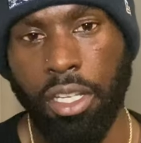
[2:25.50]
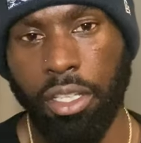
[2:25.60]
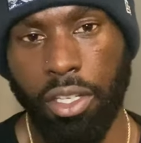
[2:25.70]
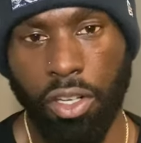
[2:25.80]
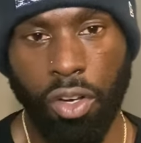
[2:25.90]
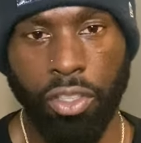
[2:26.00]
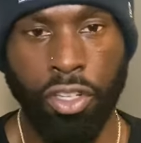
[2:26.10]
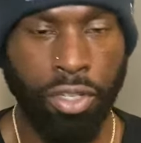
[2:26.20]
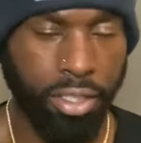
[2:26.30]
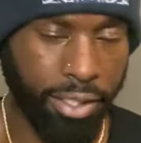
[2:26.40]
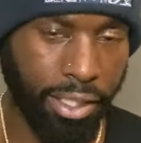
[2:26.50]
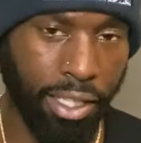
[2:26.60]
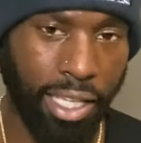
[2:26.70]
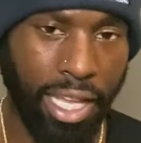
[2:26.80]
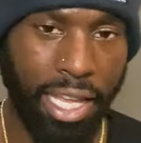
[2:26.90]
you know, Union to
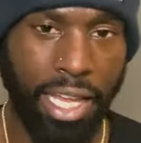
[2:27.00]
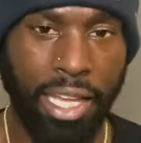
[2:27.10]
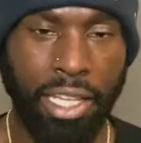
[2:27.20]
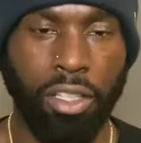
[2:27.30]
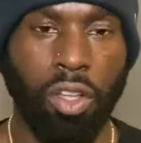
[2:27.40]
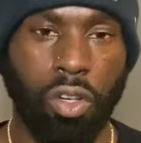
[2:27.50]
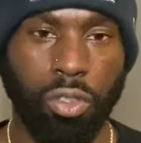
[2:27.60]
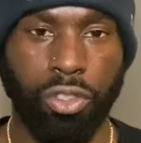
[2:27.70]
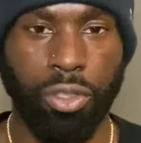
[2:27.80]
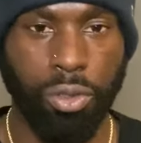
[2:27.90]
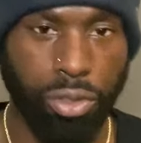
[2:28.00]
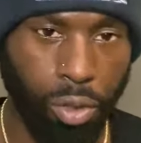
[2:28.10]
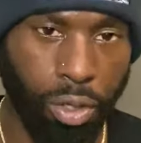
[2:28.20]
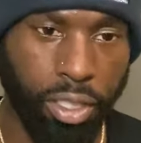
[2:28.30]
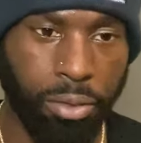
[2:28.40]
LA and local shoe
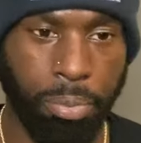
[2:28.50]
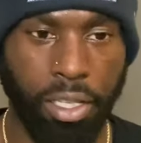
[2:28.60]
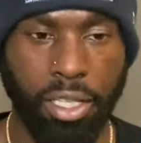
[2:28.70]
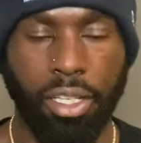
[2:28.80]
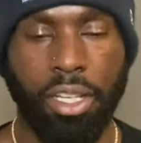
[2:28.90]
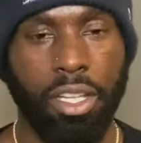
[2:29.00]
stores, but